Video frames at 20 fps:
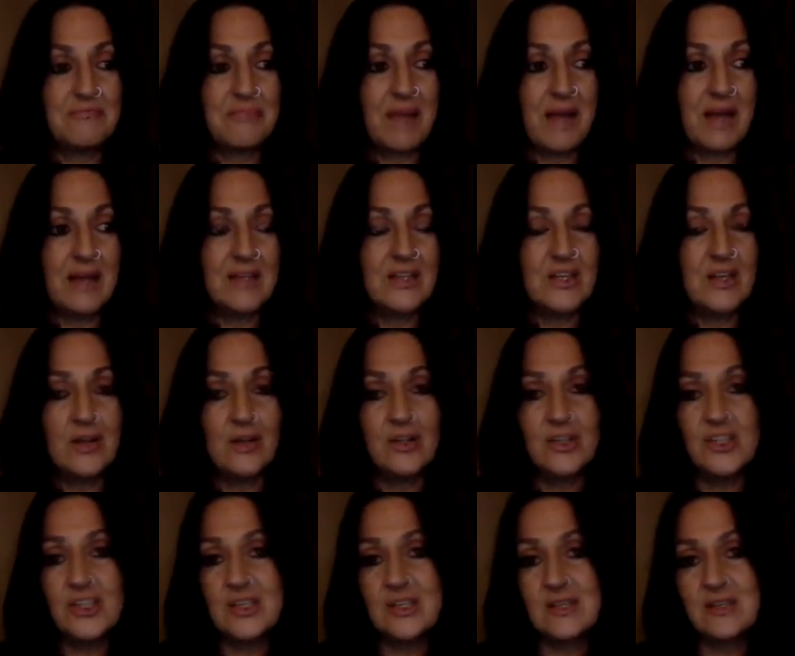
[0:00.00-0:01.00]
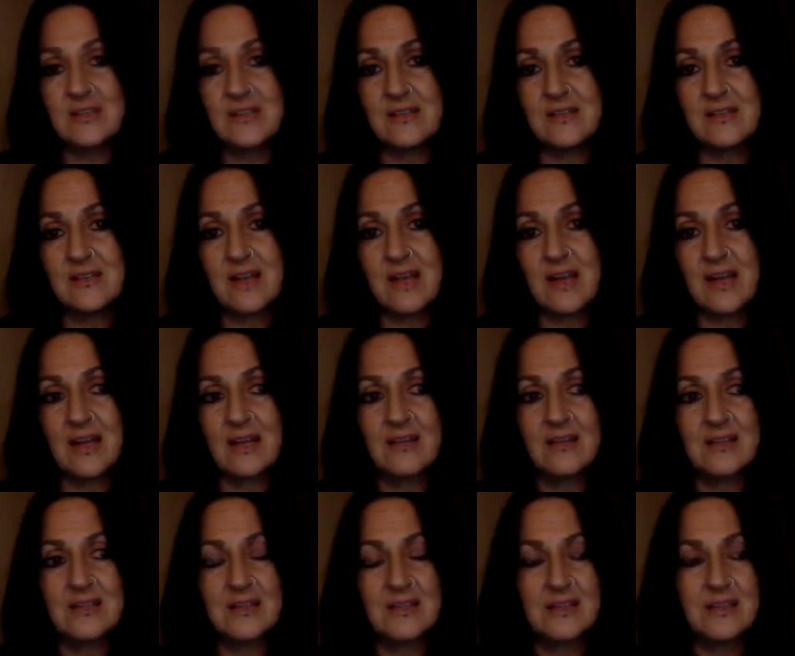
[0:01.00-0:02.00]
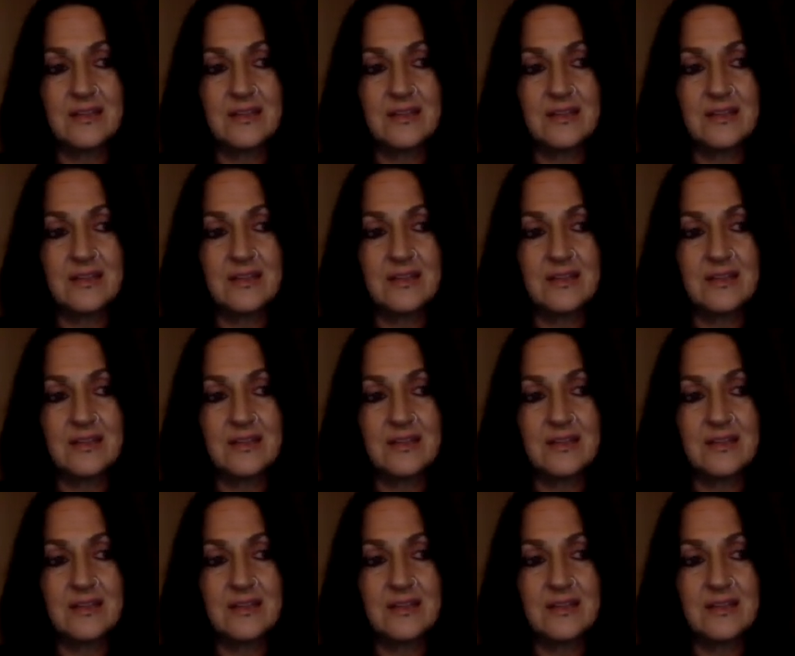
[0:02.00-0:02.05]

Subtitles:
ideologies, and